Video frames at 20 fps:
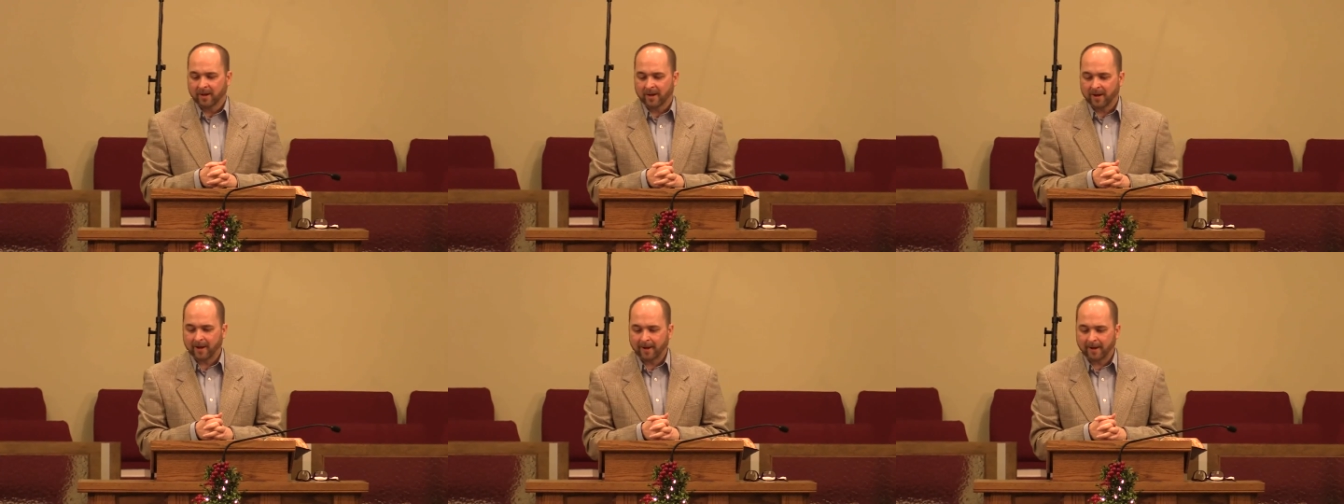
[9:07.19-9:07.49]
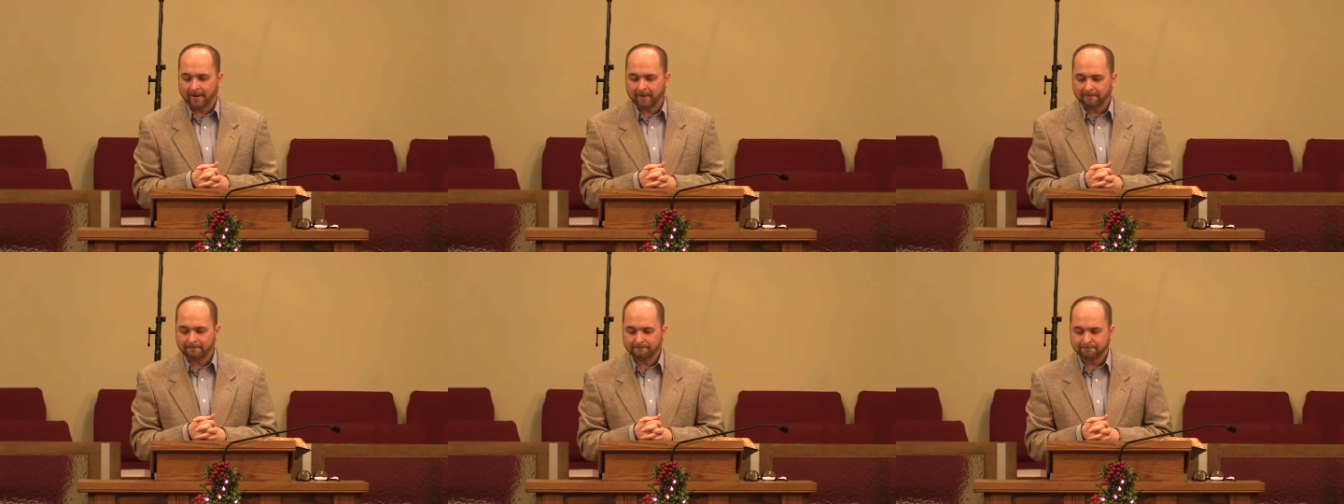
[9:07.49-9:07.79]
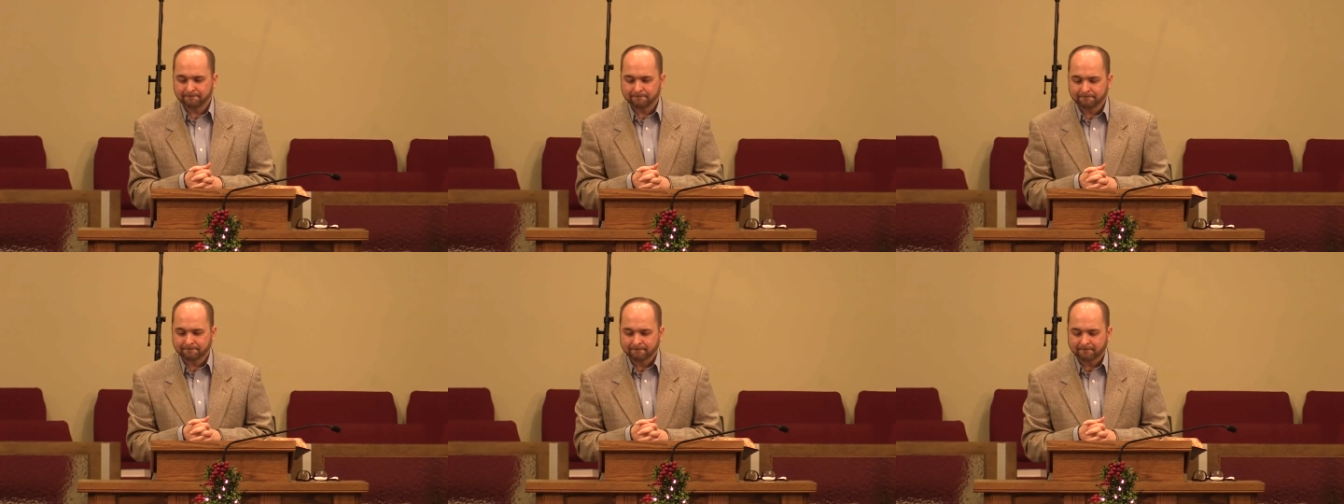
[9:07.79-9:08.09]

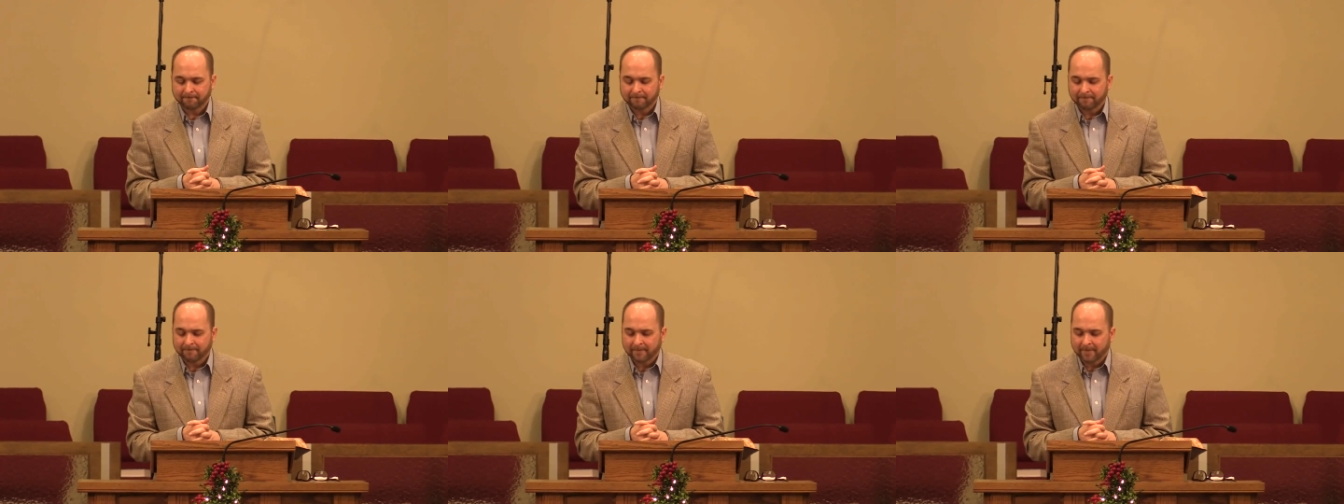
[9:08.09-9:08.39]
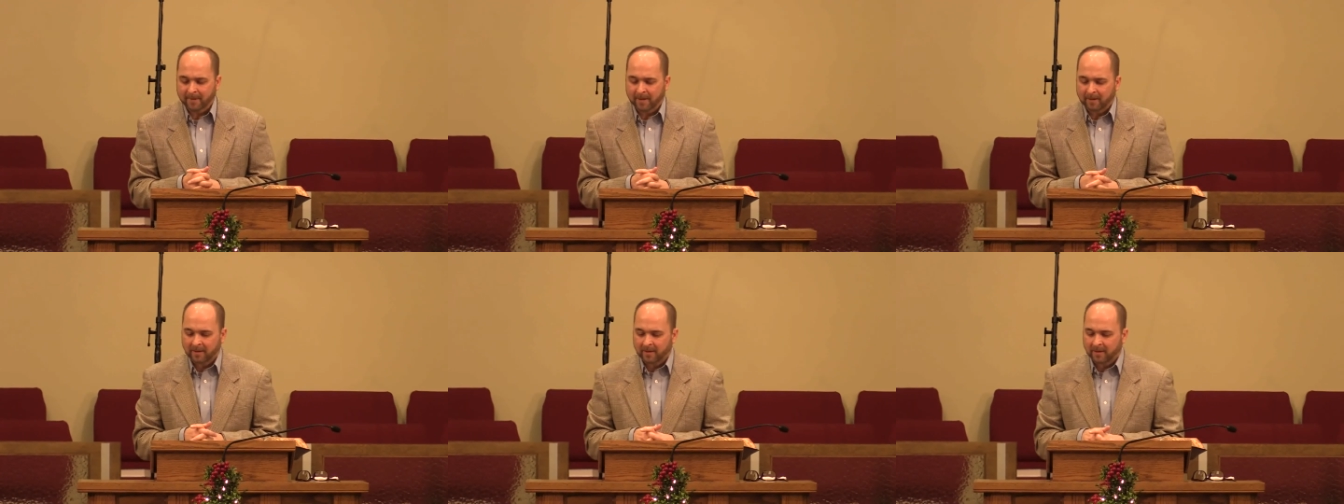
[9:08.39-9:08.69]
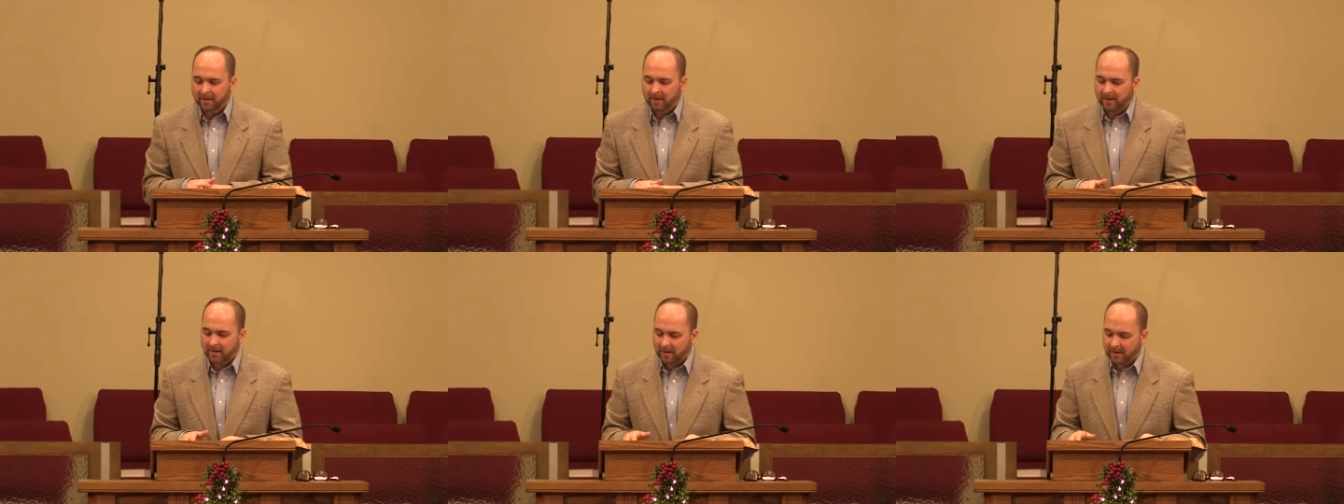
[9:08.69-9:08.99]
Um,
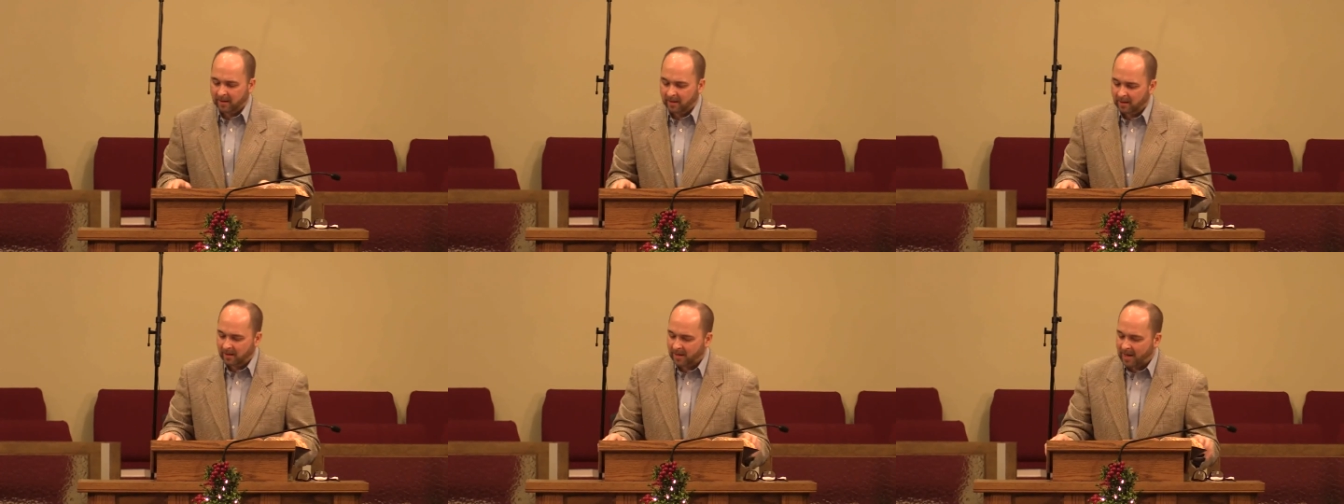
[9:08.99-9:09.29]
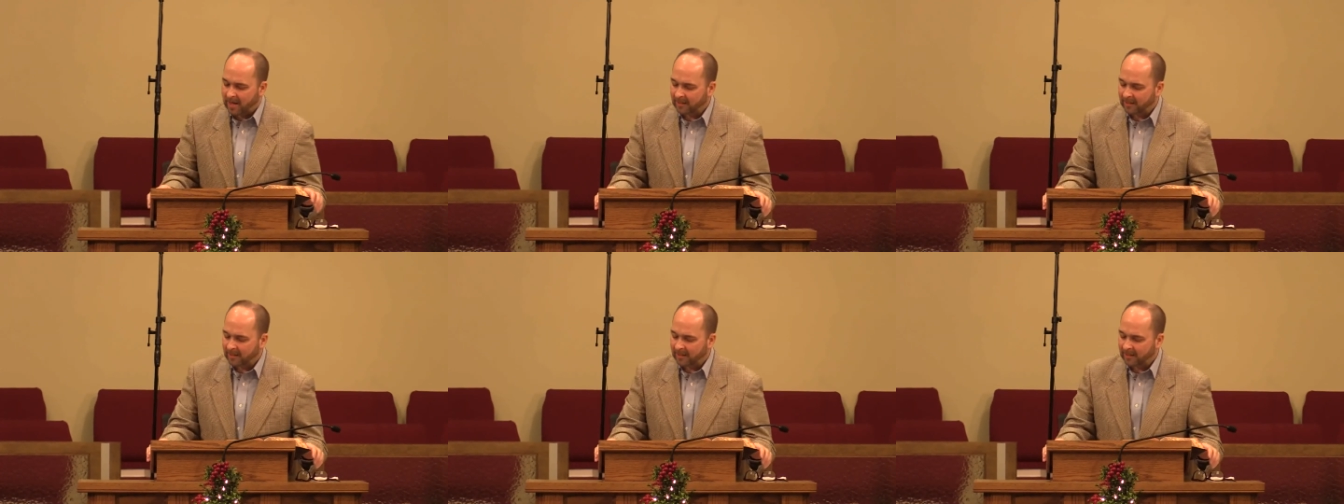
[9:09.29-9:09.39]
uh,